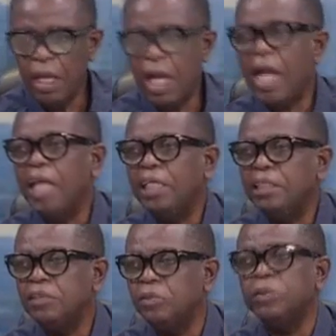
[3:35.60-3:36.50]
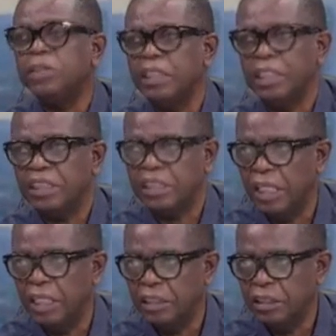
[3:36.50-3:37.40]
I don't
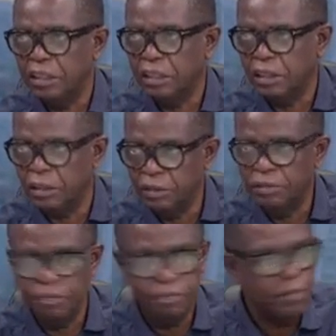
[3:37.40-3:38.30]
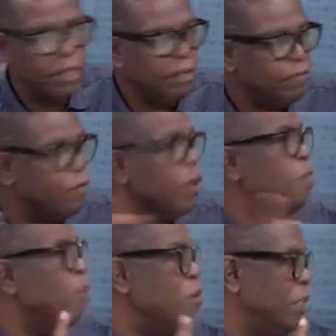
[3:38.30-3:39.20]
understand for a
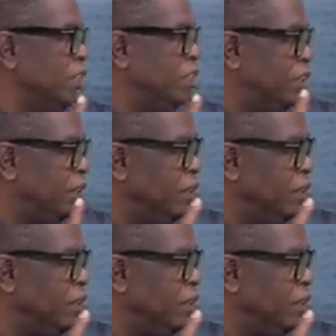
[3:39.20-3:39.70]
moment